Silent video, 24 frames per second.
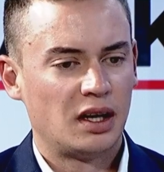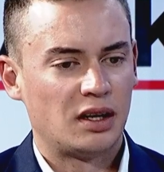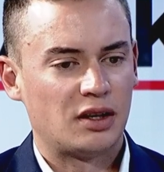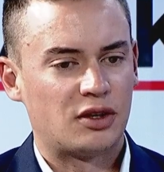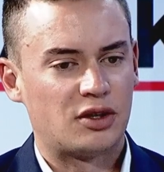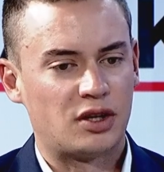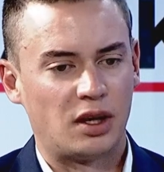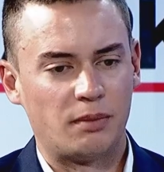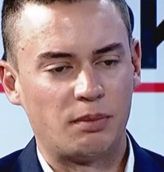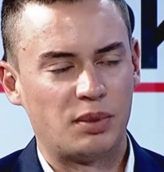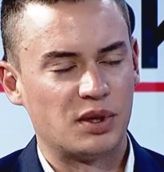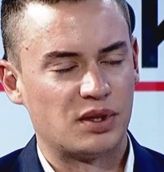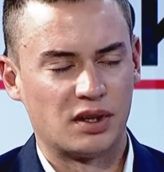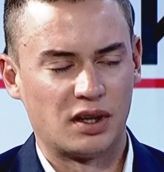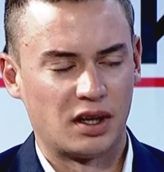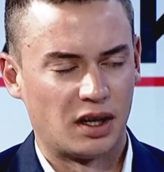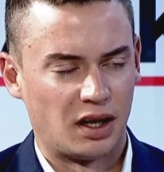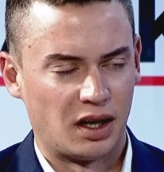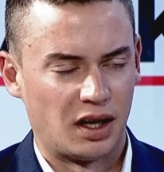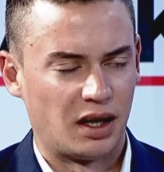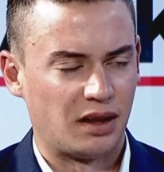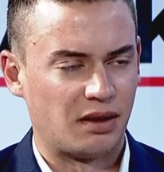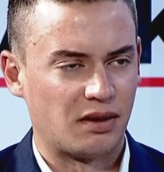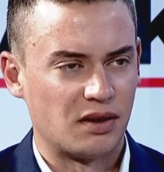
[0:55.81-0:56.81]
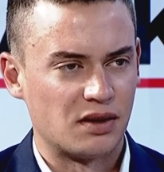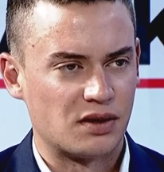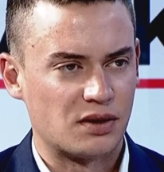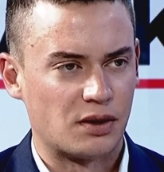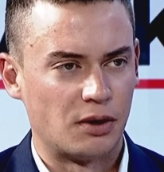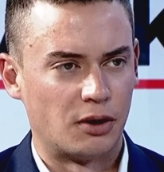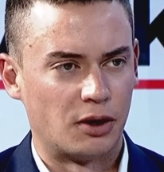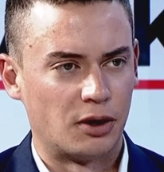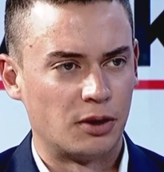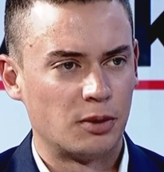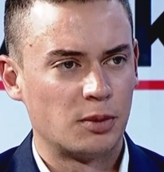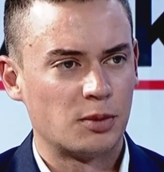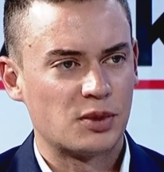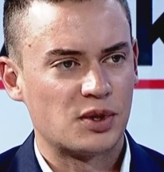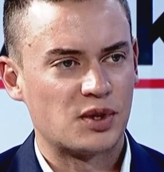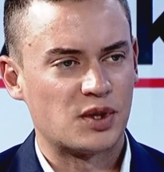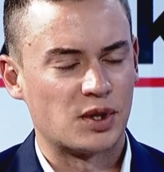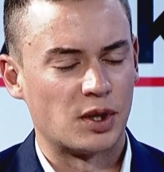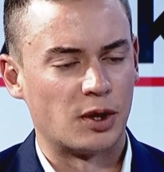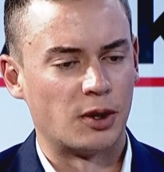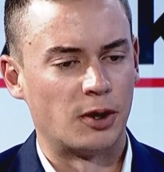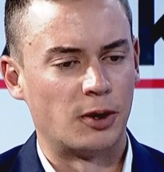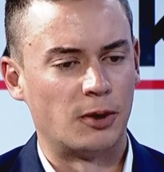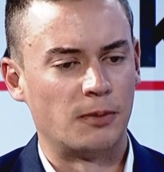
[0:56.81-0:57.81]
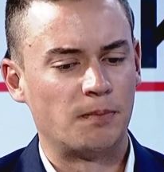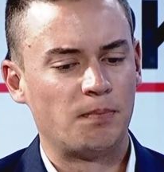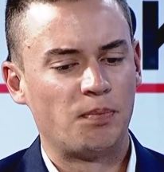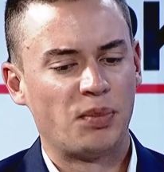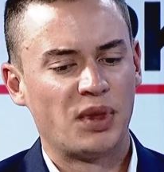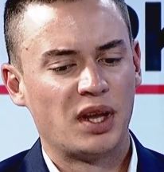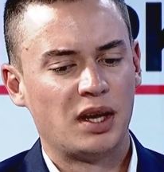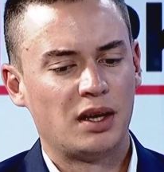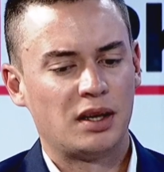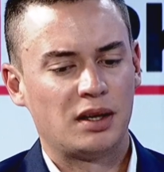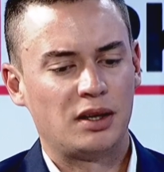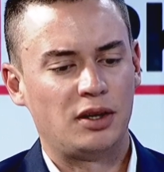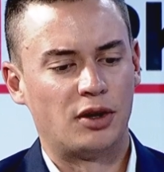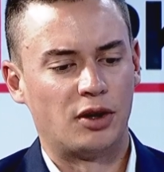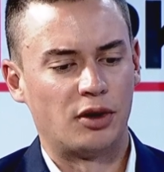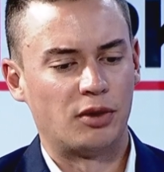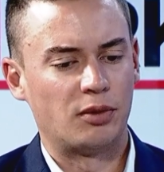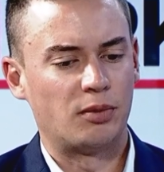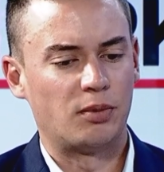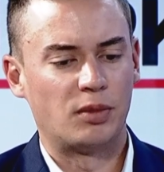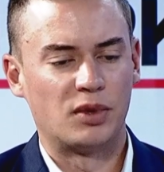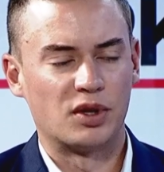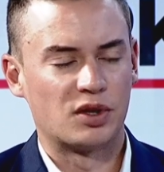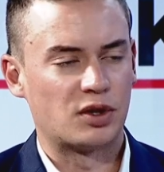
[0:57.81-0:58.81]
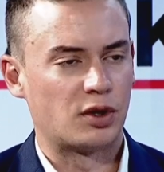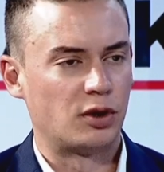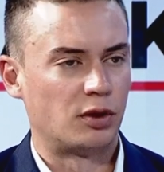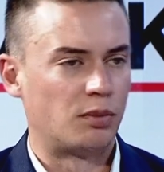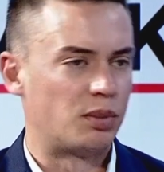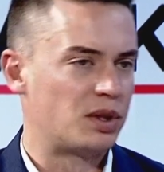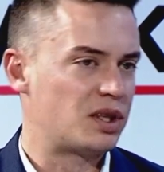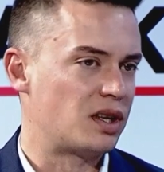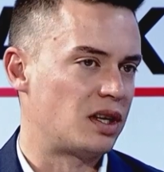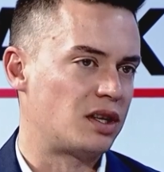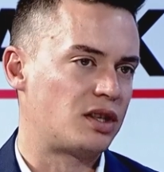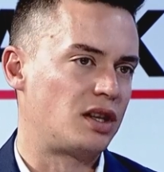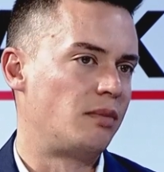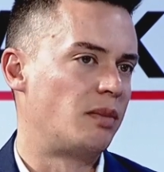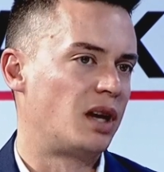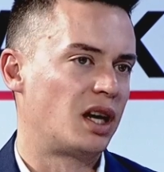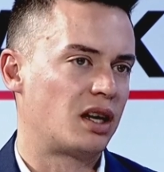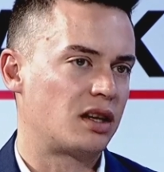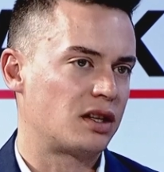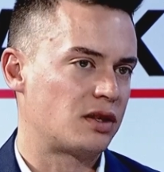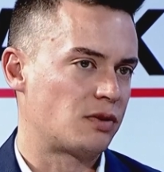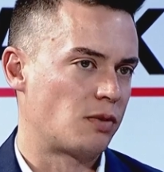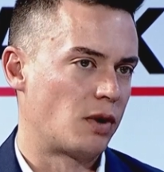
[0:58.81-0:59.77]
Trump isn't going to let this go. So, this could potentially make its